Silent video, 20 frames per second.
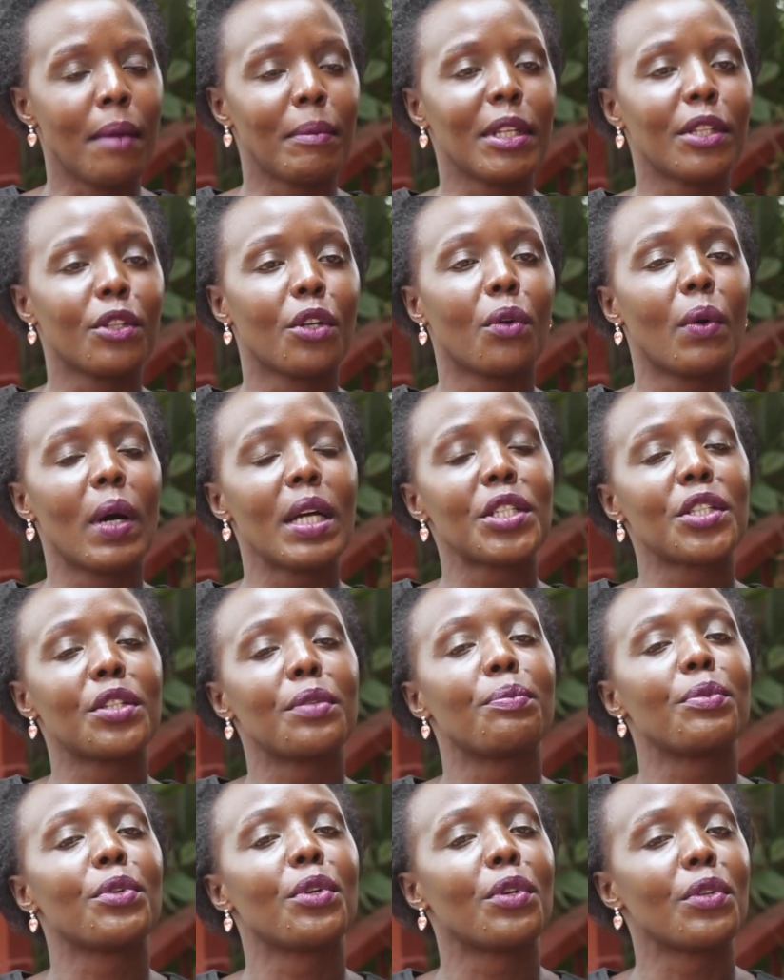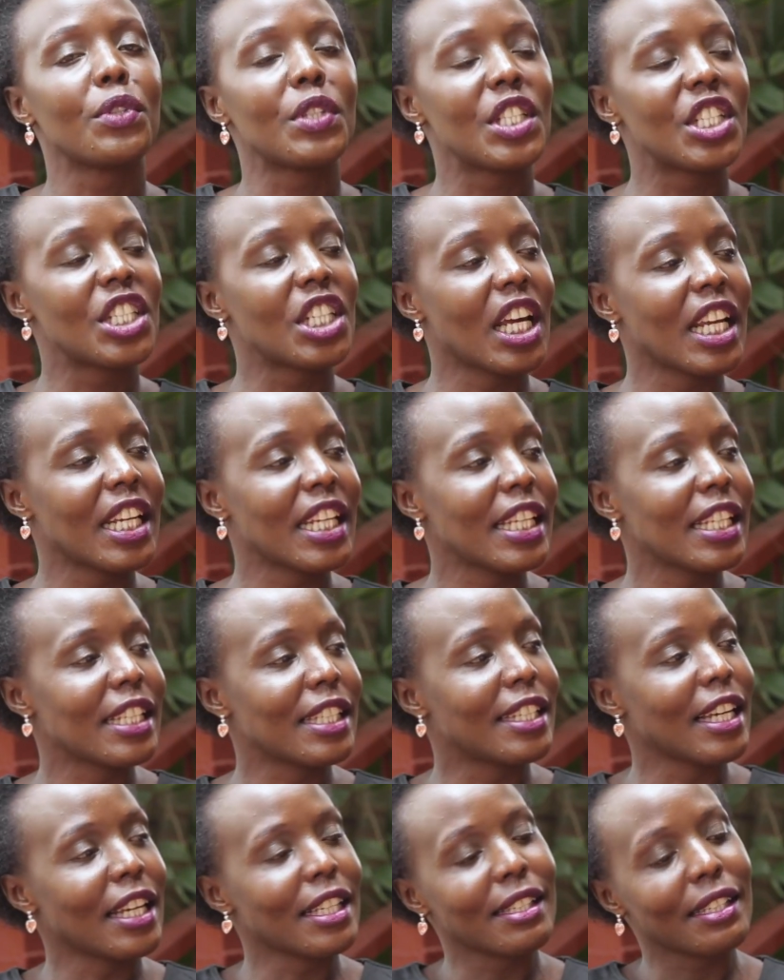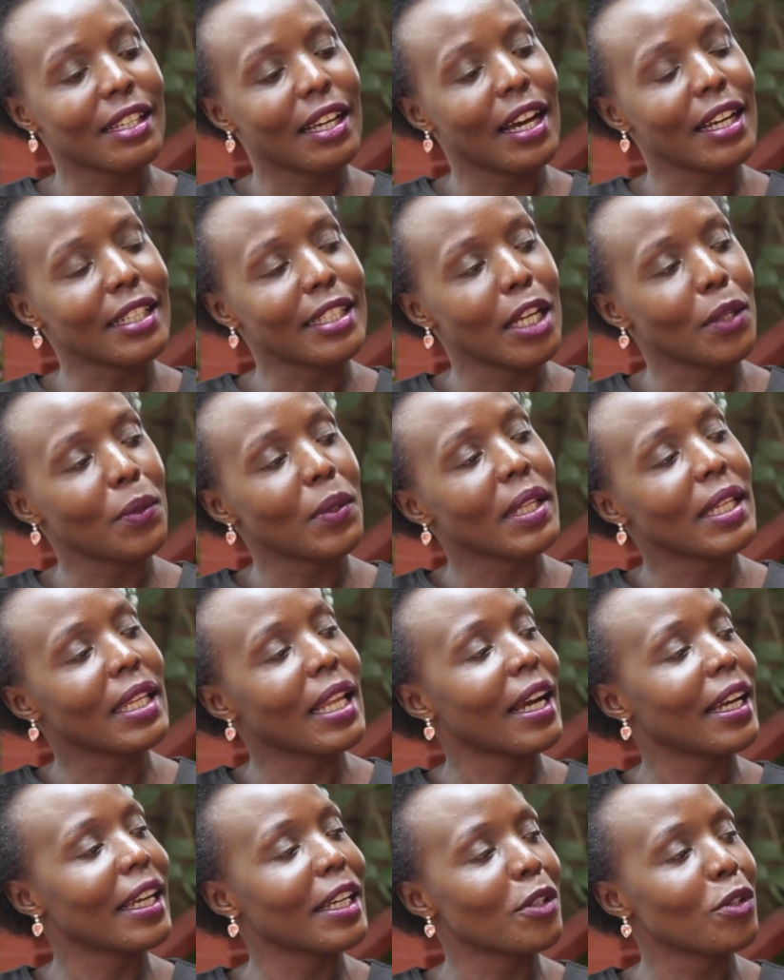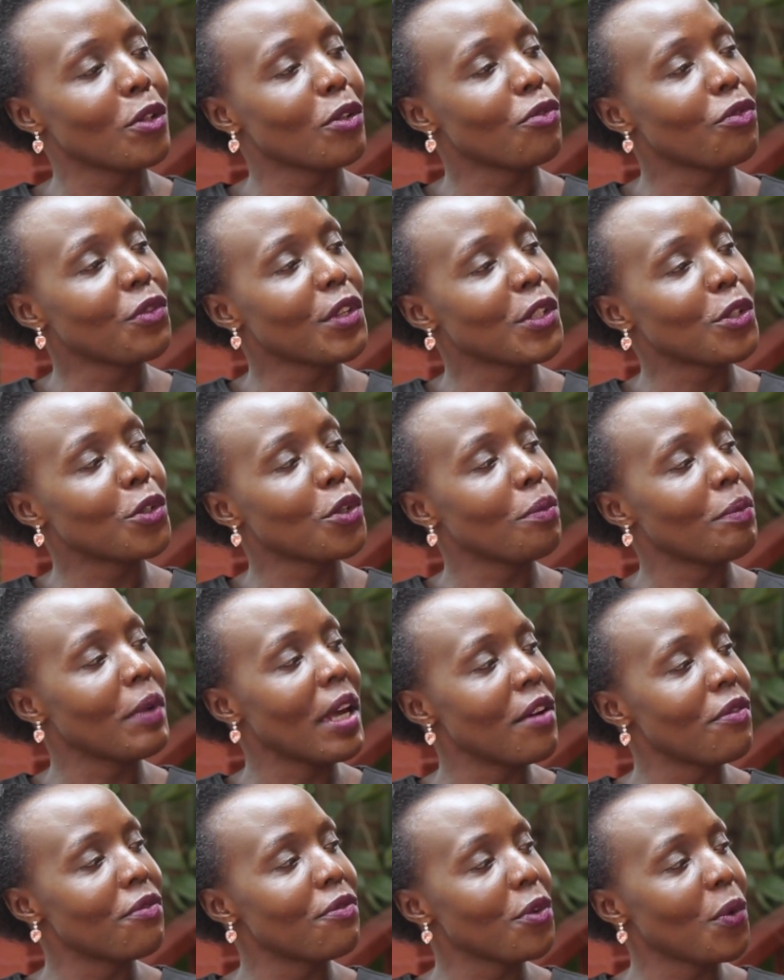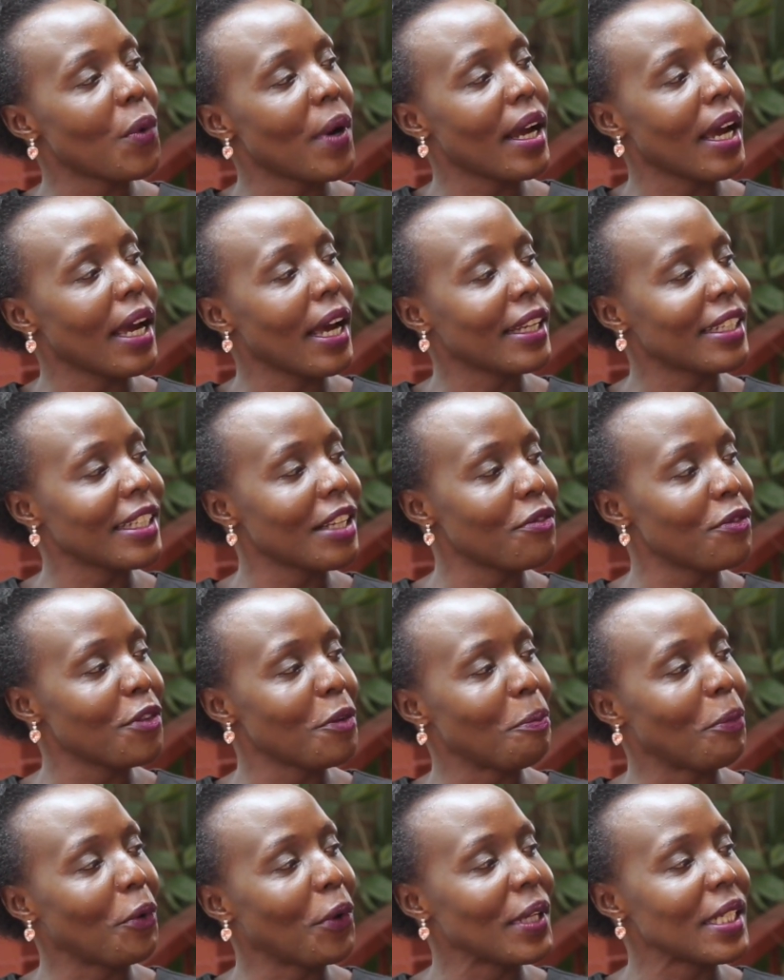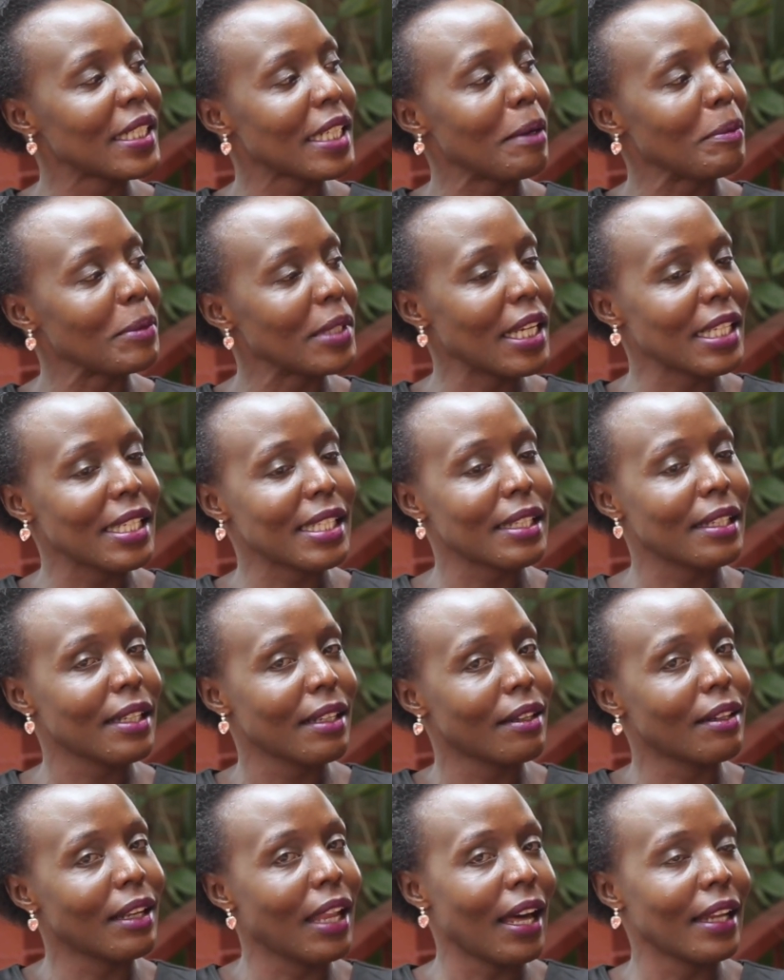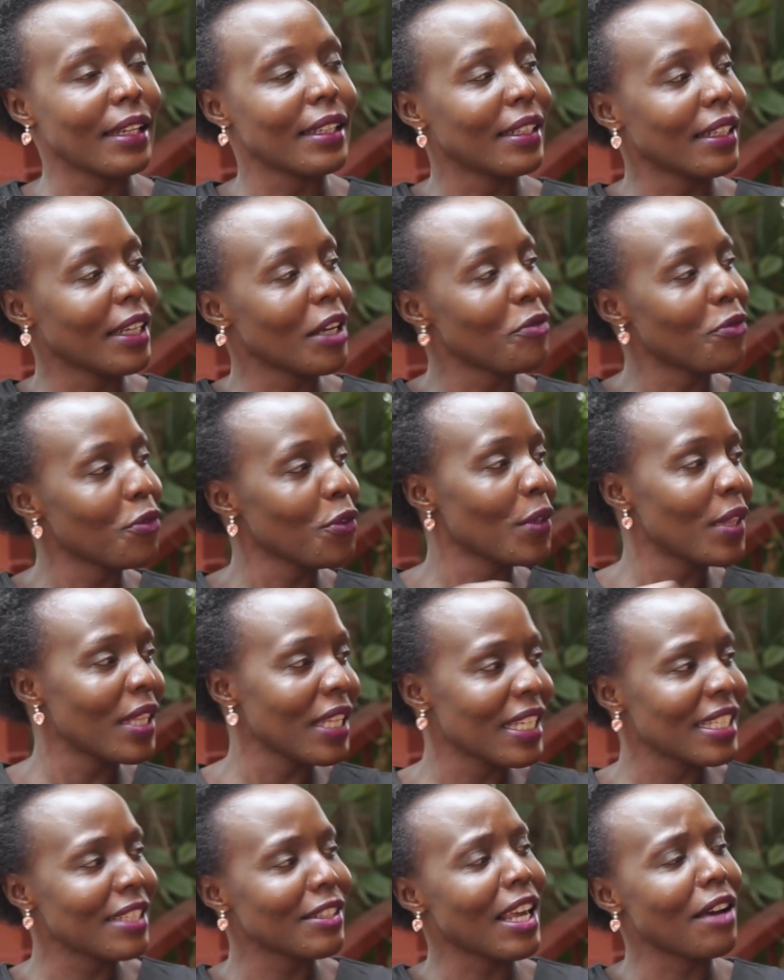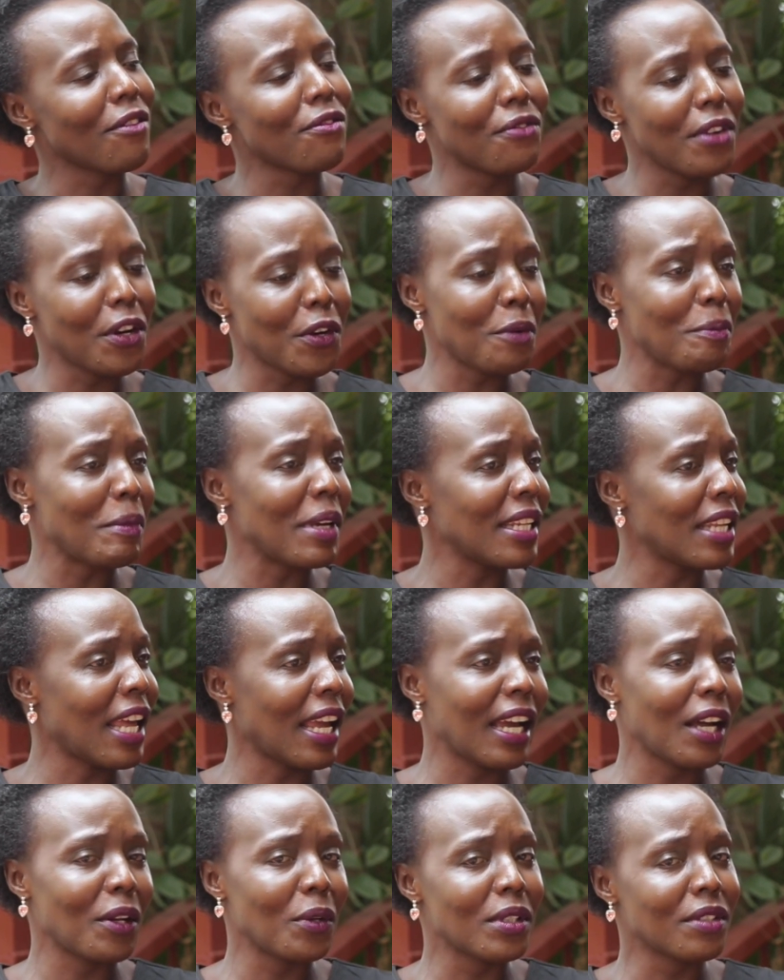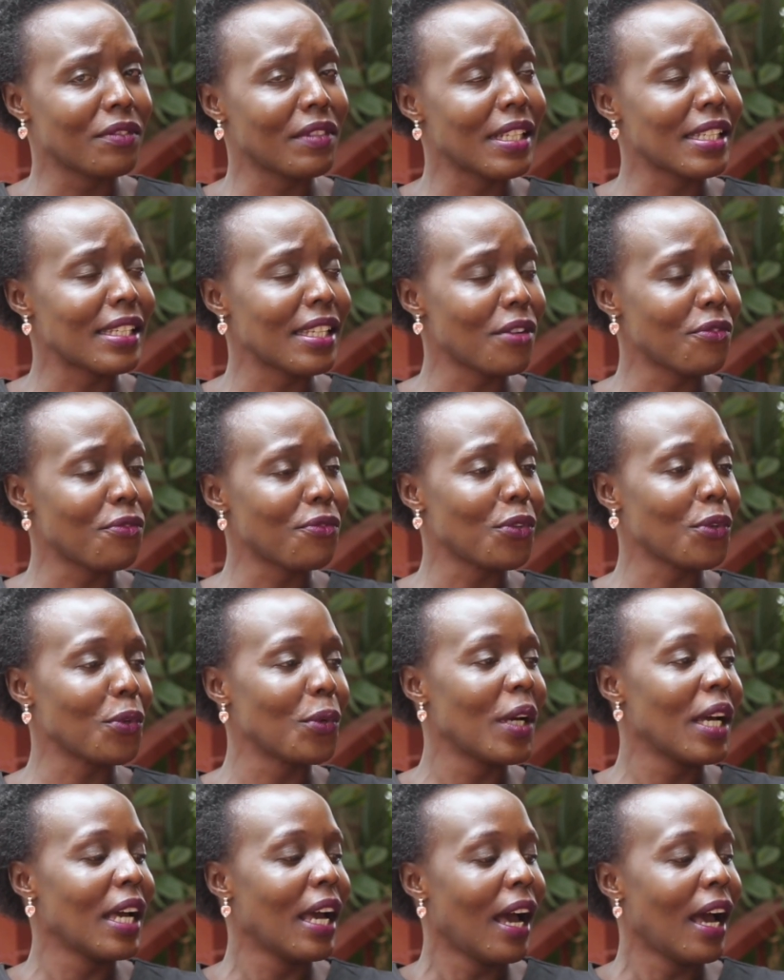I mean, Your Worship, your journey is just scattered with nuggets of wisdom everywhere. At every point, I'm just learning a few things. There are very many. I cannot even say few.